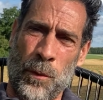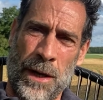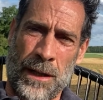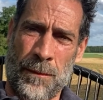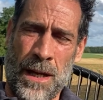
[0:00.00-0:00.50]

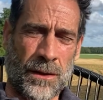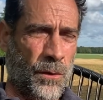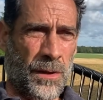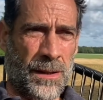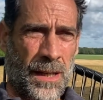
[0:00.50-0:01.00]
wearing a mask
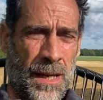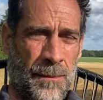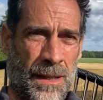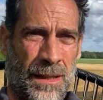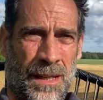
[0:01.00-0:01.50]
all the time,
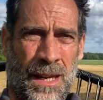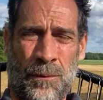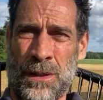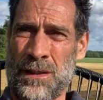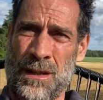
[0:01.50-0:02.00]
and I
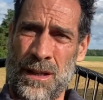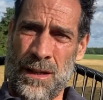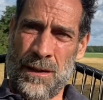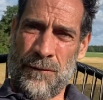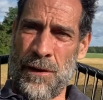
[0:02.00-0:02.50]
was
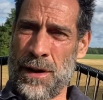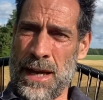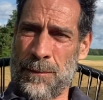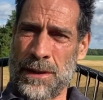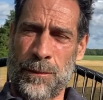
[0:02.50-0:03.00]
very
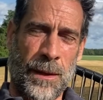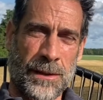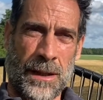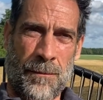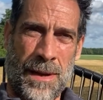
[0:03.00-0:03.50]
happy to be able
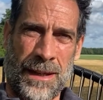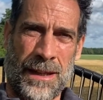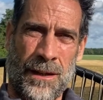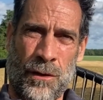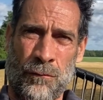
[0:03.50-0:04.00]
to come back
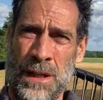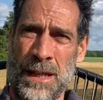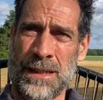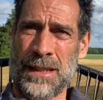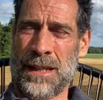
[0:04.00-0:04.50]
here and
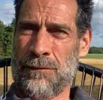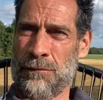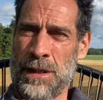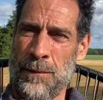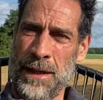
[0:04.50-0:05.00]
realize that I've
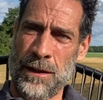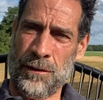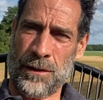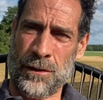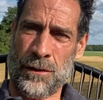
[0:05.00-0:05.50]
really made the
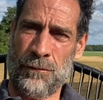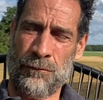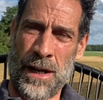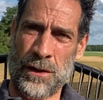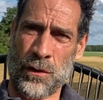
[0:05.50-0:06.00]

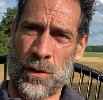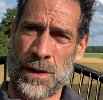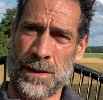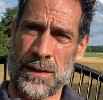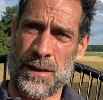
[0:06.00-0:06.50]
right
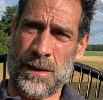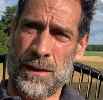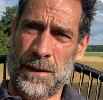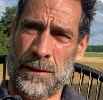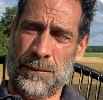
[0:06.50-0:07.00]
choice.
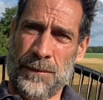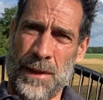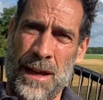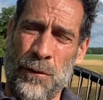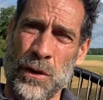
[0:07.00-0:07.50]

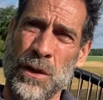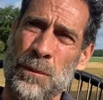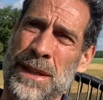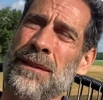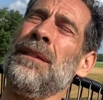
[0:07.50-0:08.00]
I've also
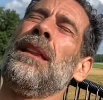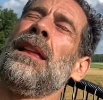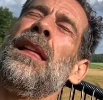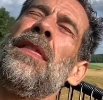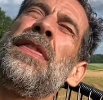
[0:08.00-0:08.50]
been
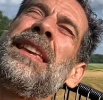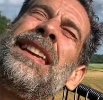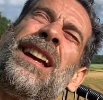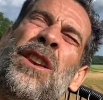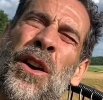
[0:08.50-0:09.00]

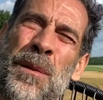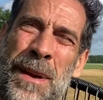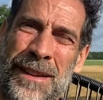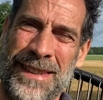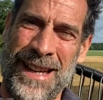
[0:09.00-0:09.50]
thinking a lot
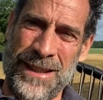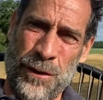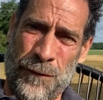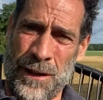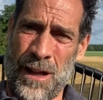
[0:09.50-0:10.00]
about the
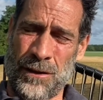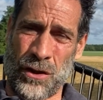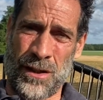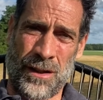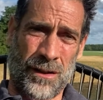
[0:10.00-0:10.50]
idea of
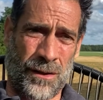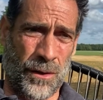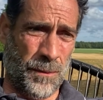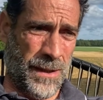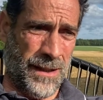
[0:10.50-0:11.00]
culture,
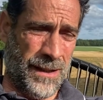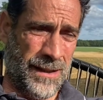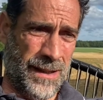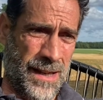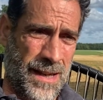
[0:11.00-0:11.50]

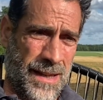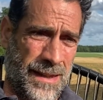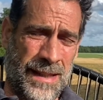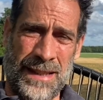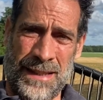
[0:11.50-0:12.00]
because
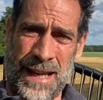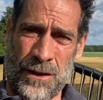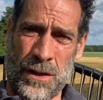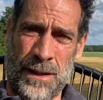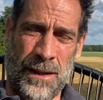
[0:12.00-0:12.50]
this is
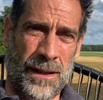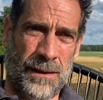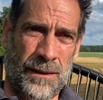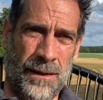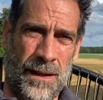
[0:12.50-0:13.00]
actually
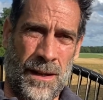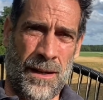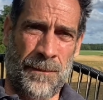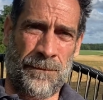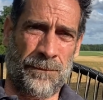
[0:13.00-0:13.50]

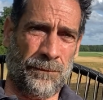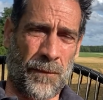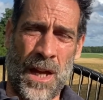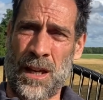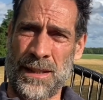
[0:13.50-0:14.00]

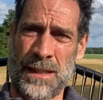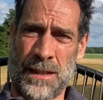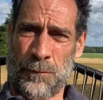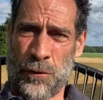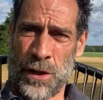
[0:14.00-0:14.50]
an
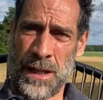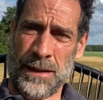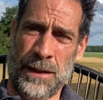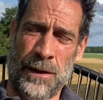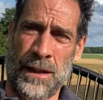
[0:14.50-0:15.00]
artistic
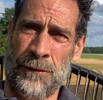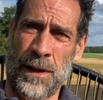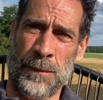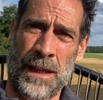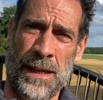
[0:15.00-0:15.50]
project here at La
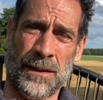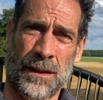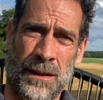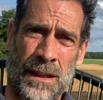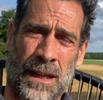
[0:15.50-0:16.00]
Ferme des
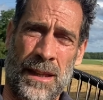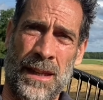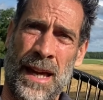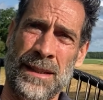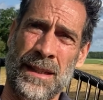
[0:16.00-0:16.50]
Lettres.
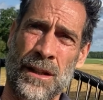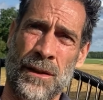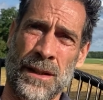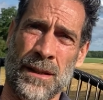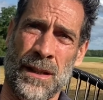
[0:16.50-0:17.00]
The idea
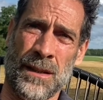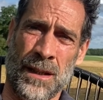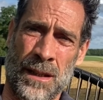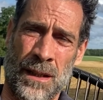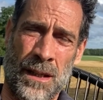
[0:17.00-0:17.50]
is
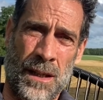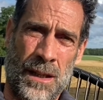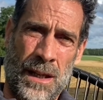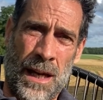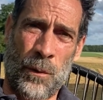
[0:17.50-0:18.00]
that
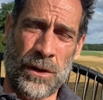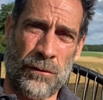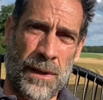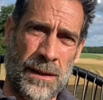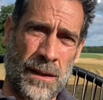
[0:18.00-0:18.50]
I want to
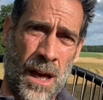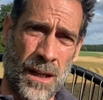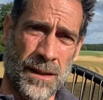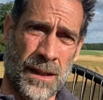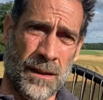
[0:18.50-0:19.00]
create an
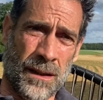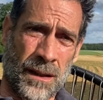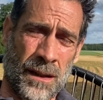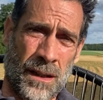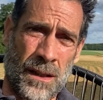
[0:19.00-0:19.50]
art
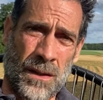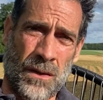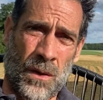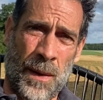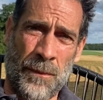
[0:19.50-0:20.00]
center.
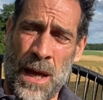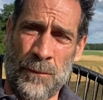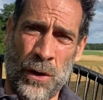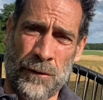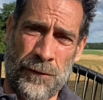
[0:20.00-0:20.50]
So I'm
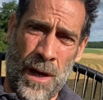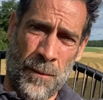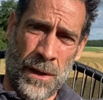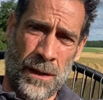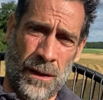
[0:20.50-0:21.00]
not a
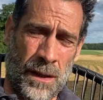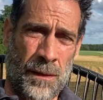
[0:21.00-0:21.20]
farmer.